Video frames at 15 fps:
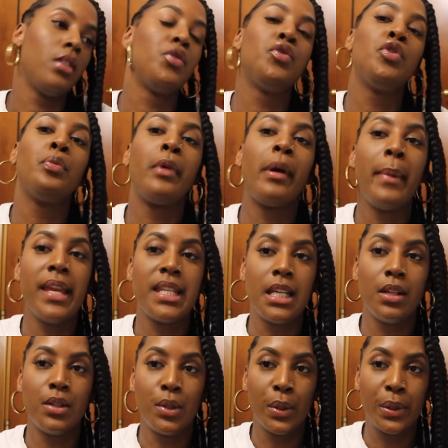super
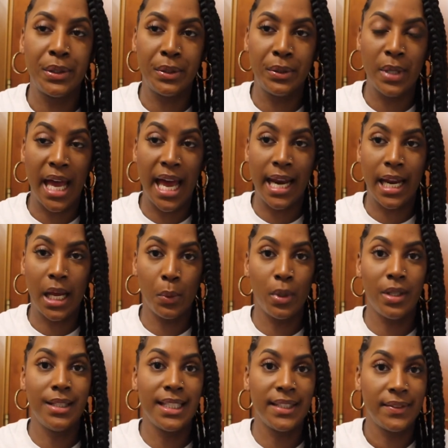amazing to go to, and I
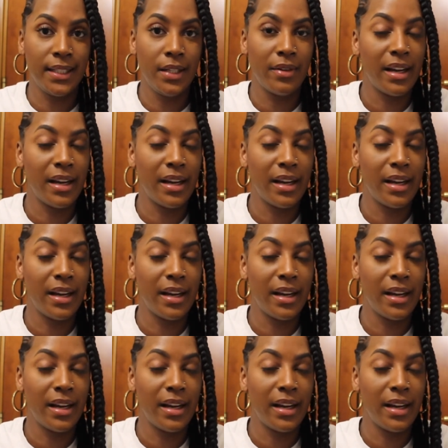would definitely